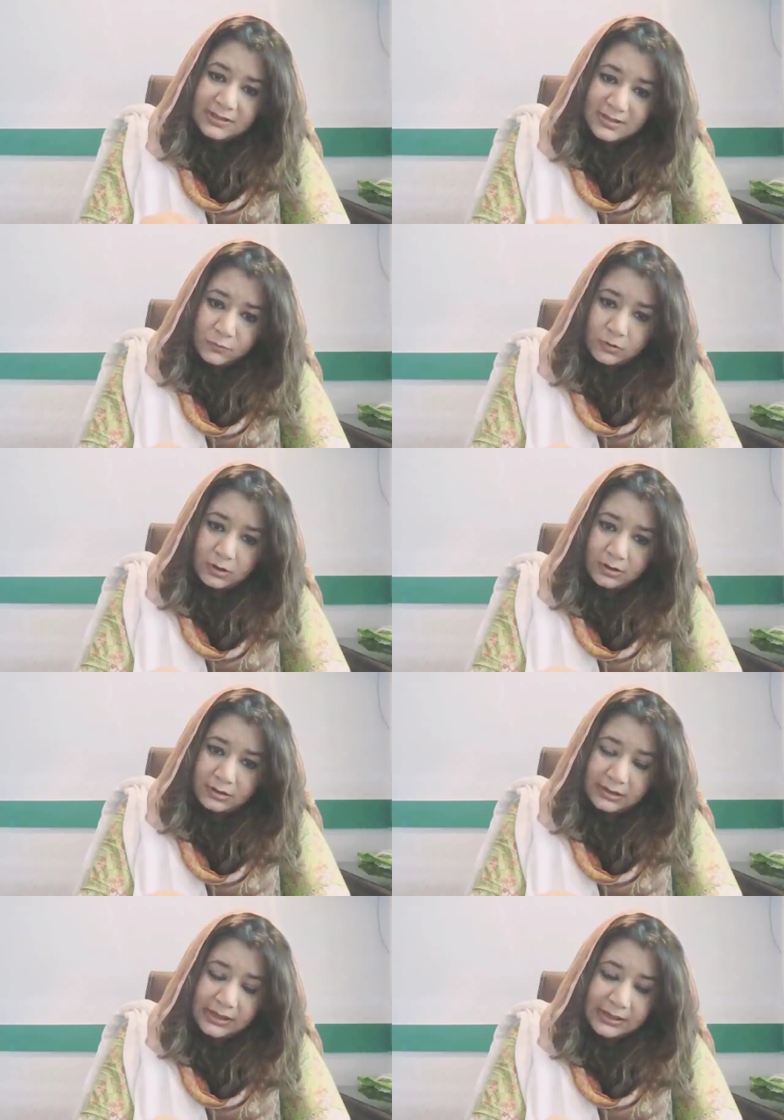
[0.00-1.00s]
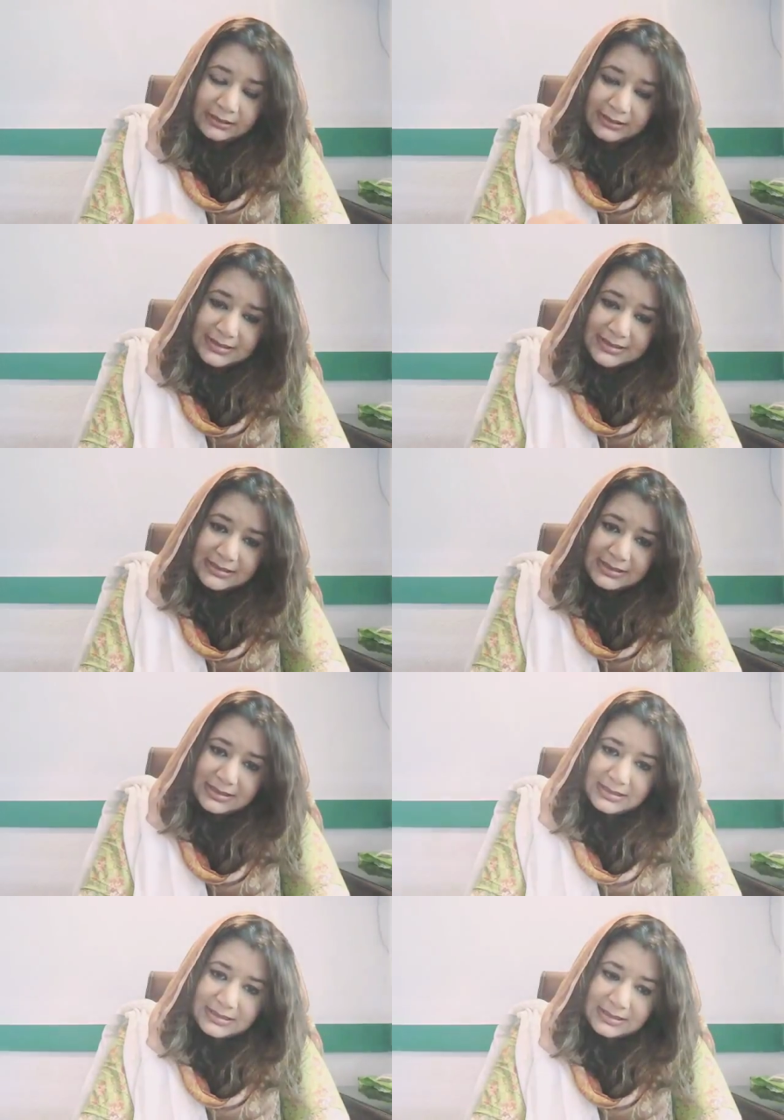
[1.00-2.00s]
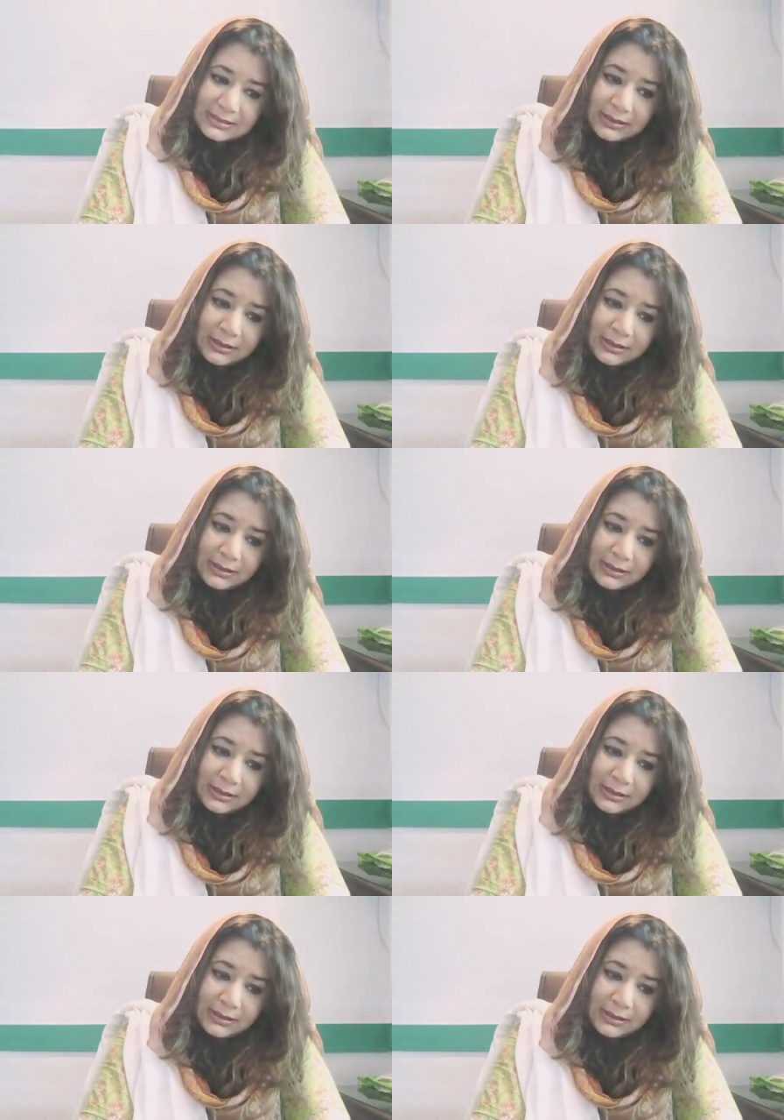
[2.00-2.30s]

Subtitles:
this war that suggests